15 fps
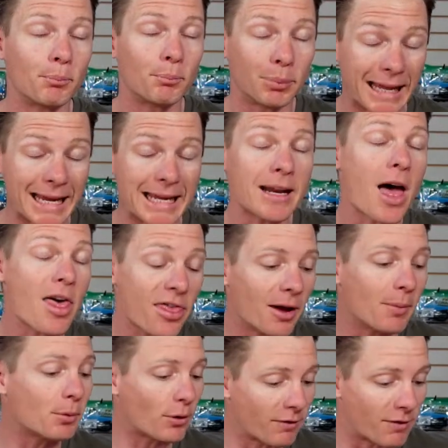blade
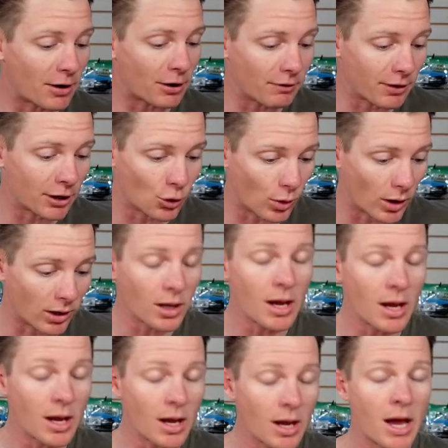thump very,
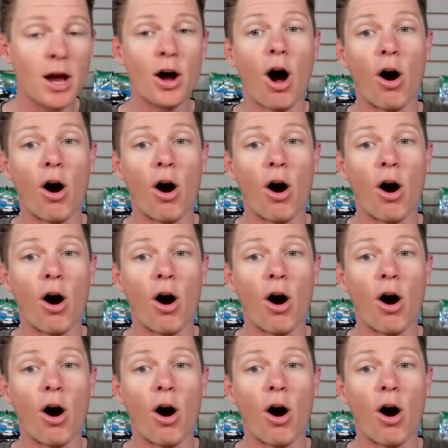very well.